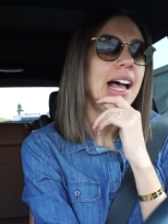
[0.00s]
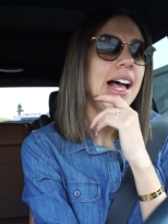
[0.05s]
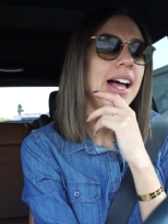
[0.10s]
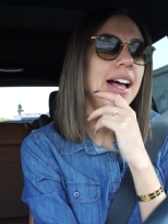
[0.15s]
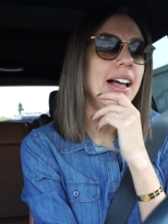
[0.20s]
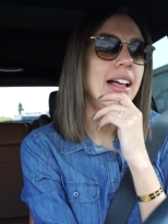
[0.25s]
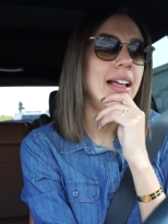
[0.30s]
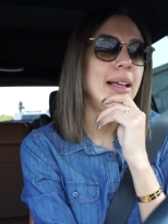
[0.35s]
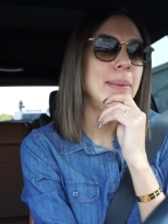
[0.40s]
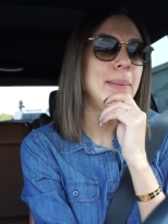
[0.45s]

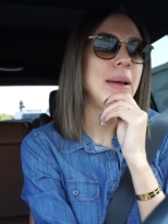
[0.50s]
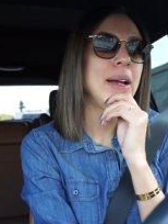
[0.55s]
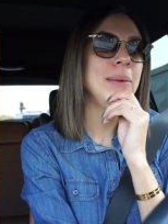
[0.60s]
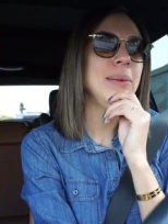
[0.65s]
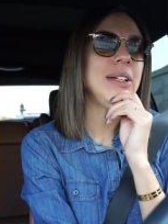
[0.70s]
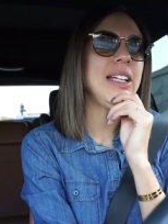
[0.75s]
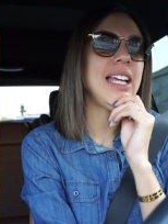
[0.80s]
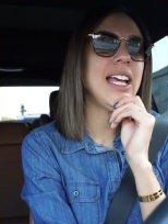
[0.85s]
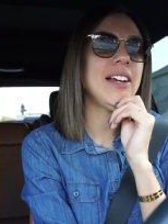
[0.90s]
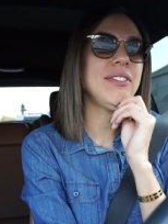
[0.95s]
Um, I
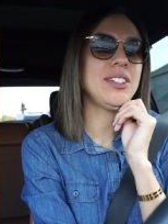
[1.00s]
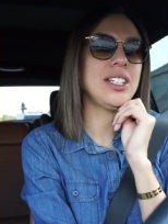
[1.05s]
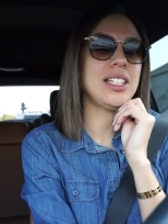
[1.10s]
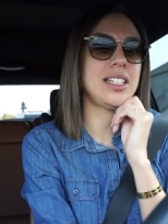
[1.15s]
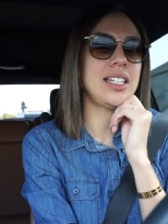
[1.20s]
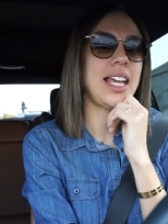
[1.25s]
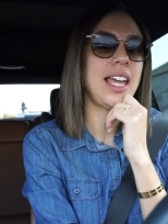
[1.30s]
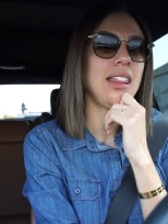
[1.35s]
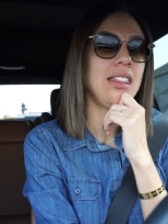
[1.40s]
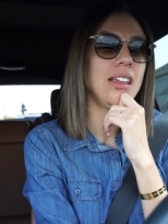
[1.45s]
really have to
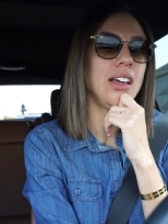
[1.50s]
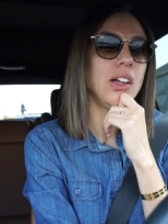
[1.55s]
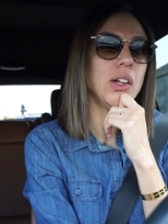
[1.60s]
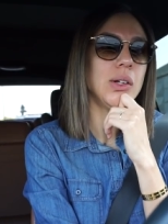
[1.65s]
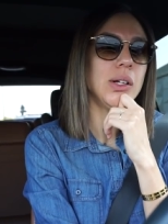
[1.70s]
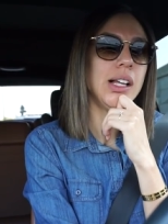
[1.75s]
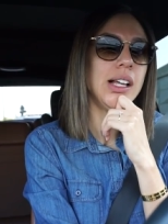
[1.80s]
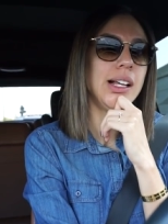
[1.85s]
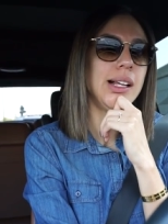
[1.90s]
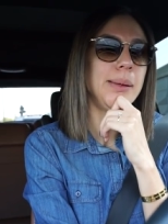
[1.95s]
say
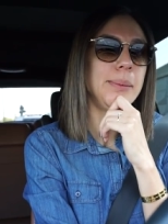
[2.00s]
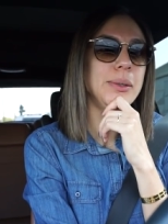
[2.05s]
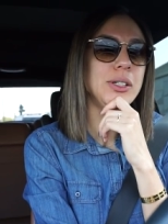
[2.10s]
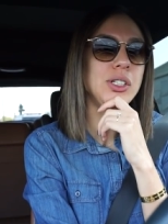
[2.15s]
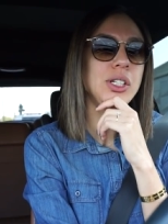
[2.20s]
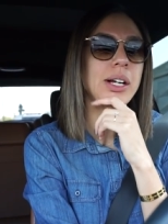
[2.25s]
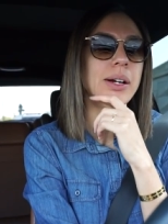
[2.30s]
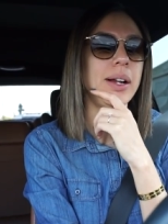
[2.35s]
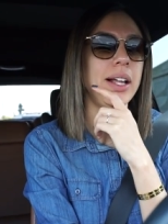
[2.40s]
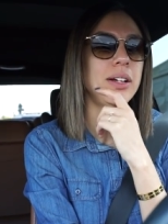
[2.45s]
though, um,
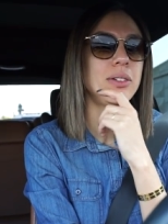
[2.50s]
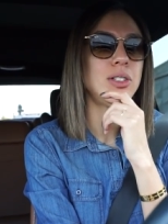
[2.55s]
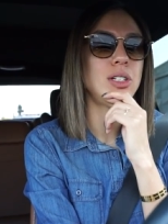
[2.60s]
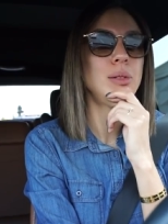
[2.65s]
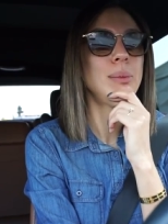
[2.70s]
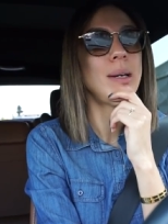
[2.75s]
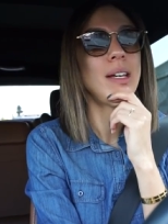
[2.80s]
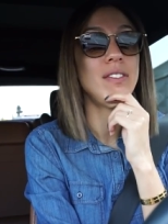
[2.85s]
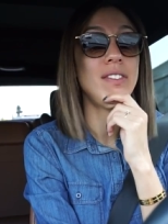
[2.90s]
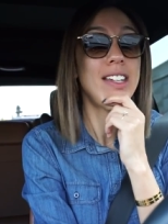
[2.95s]
shout out
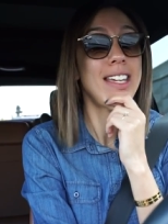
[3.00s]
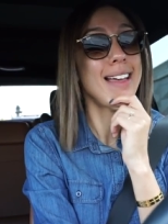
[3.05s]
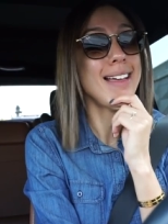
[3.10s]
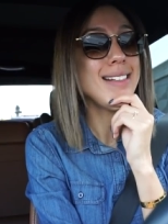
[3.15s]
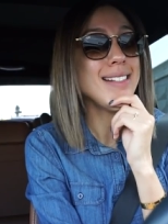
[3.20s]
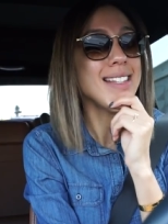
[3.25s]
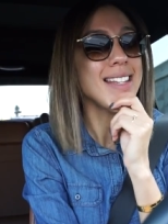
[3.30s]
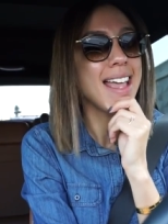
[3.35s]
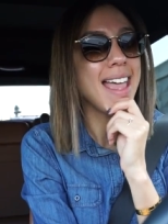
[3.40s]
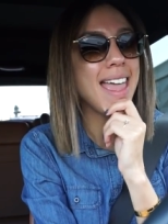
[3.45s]
to my
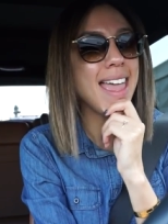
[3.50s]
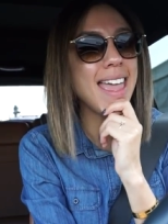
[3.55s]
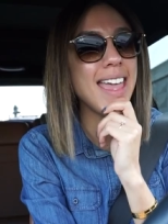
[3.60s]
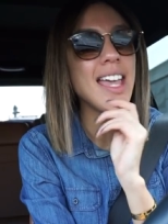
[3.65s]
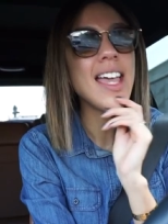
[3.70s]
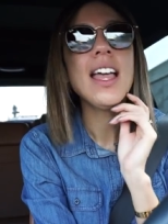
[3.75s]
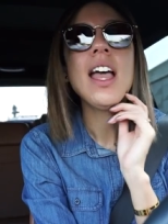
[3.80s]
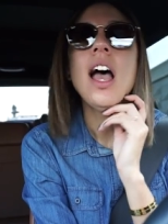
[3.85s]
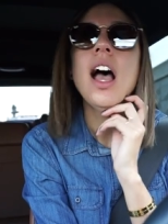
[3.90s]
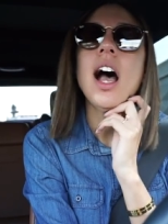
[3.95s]

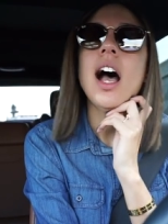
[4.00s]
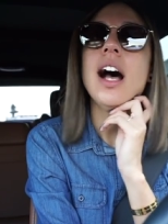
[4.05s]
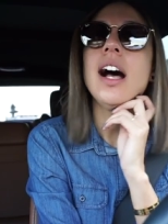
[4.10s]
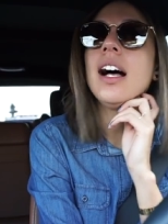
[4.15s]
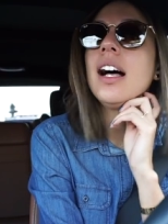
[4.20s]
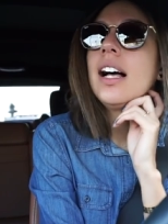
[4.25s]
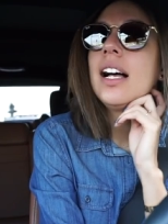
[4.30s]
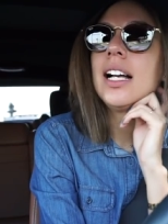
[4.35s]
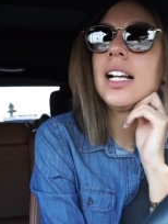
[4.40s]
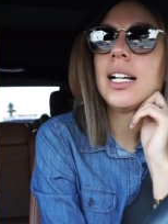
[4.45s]
fiance,
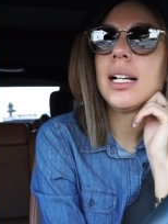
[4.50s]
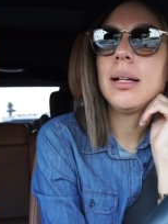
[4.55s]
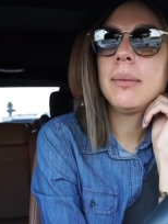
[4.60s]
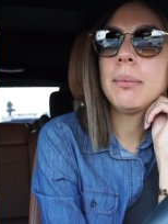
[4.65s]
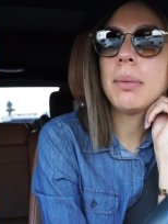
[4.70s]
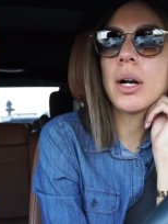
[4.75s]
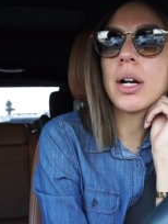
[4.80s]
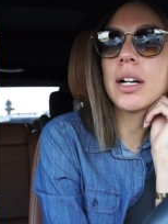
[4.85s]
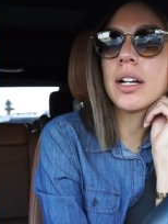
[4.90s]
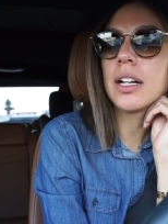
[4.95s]

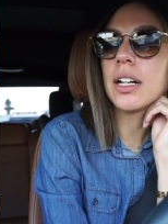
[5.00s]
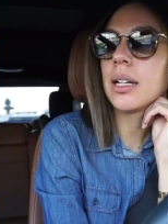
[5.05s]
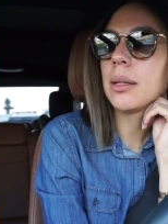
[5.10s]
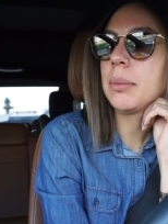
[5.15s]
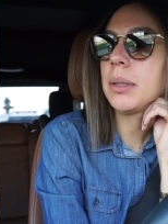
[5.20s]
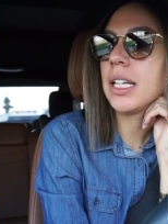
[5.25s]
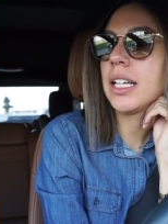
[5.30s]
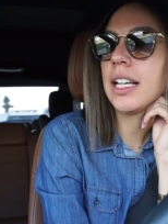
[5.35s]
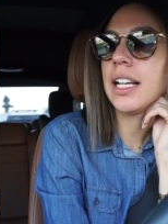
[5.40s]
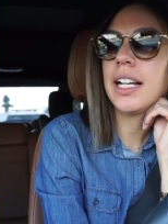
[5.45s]
um, Parker,
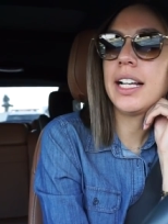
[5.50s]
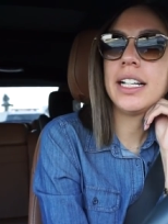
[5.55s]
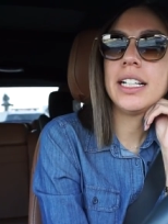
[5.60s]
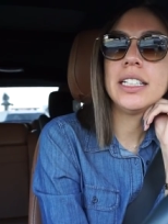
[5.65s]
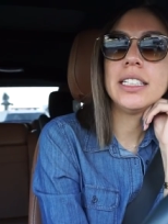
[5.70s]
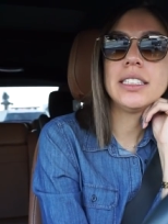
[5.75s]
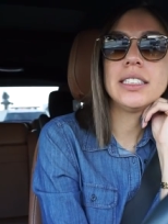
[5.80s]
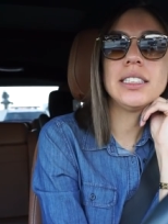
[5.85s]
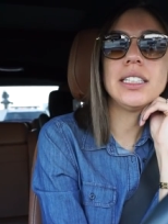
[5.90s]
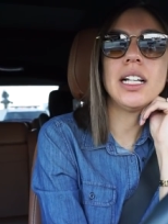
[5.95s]

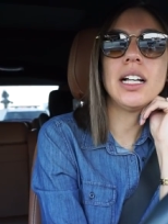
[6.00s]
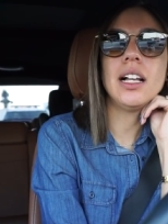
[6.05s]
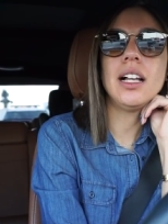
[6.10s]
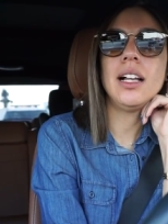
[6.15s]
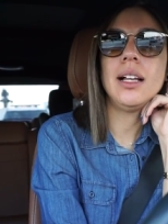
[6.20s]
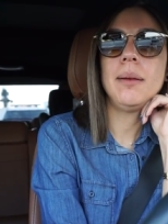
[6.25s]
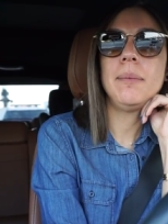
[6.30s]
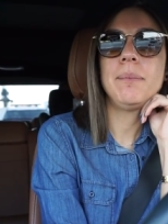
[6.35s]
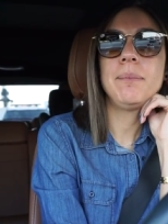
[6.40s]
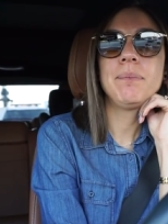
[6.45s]
because
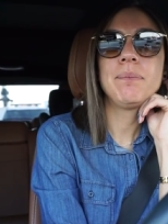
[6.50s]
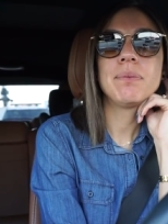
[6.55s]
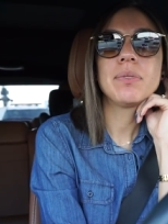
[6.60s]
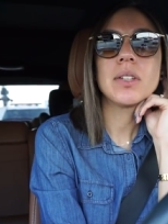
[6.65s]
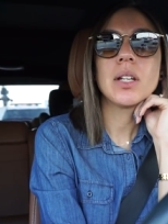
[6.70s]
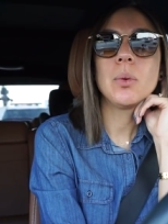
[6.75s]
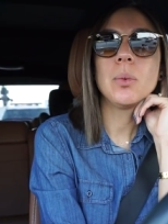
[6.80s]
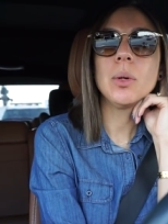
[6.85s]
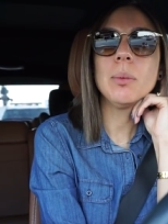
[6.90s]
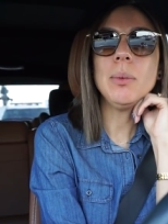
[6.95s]

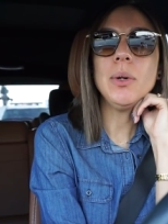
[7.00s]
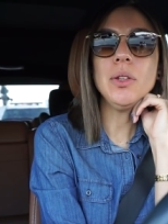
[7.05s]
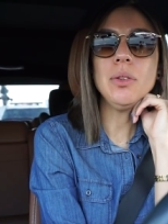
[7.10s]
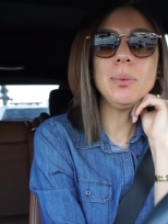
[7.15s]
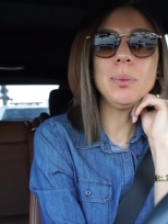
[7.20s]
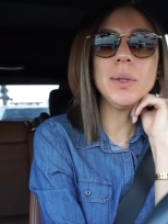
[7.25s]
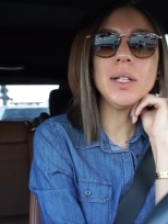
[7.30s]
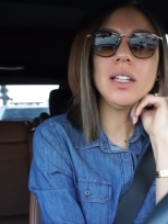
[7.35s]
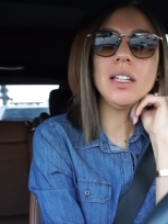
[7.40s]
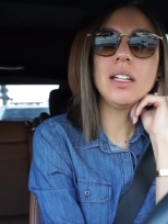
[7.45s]
um, we're both
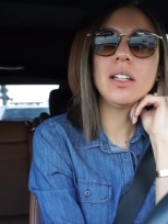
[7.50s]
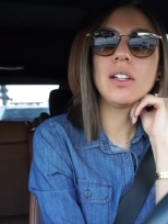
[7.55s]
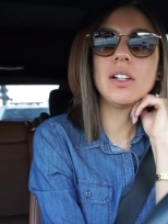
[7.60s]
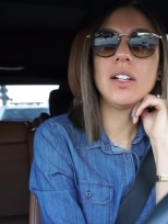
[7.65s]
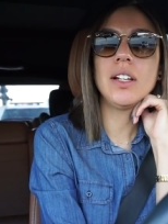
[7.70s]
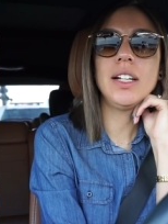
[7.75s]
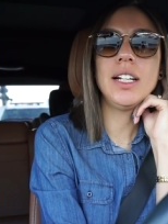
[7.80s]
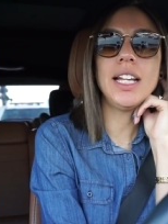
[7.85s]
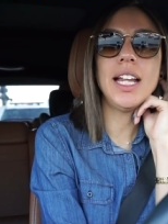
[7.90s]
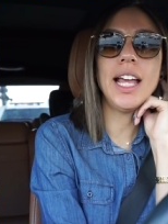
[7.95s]
really
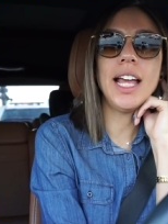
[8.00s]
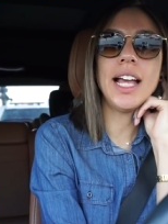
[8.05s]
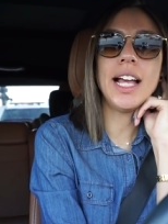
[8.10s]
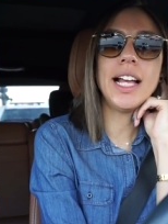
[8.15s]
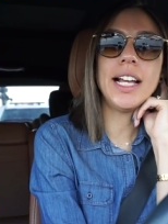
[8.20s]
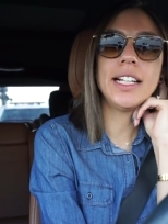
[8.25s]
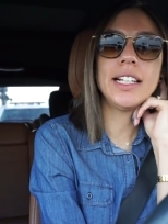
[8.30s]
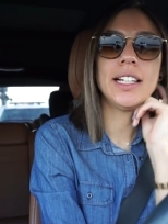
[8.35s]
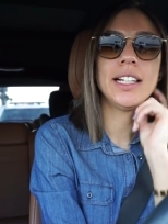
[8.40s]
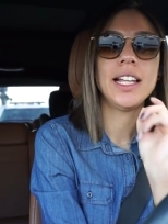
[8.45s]
good
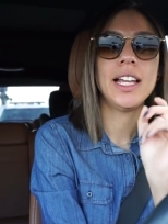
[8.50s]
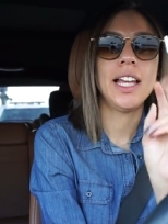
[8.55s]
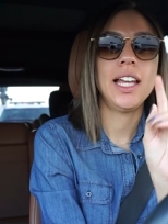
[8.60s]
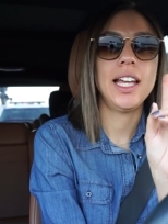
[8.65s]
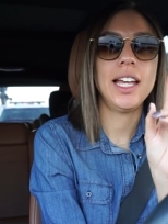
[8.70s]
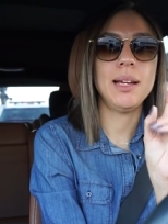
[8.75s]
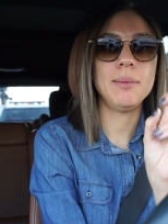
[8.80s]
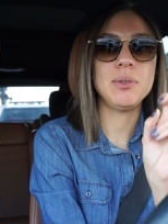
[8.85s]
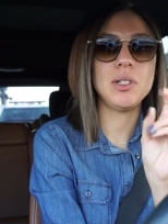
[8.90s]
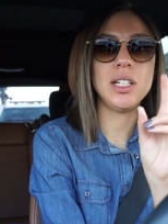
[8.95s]
at
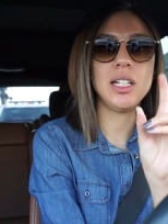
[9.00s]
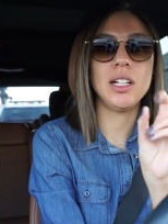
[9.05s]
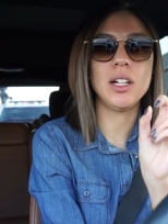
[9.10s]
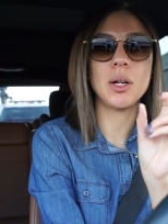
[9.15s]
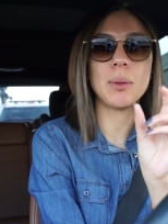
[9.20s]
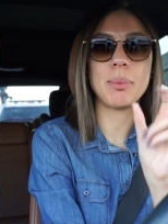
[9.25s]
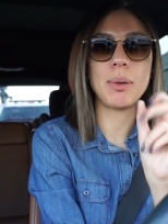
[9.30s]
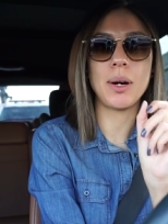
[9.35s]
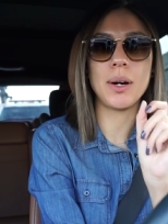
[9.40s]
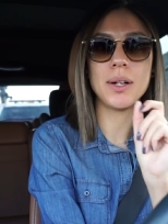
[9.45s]
emptying
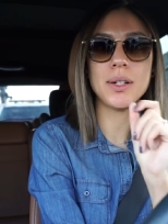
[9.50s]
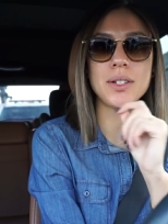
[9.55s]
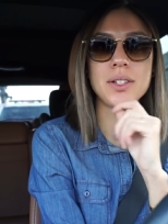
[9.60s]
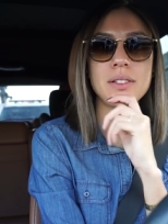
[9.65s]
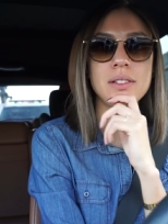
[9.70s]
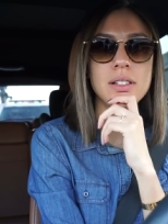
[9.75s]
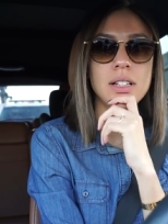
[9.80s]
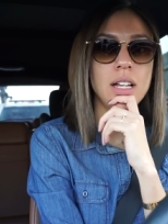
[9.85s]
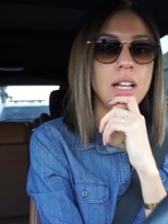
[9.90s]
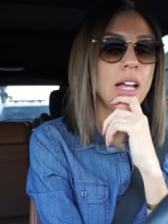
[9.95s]
our
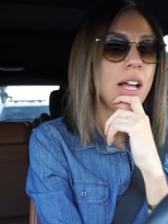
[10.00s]
purse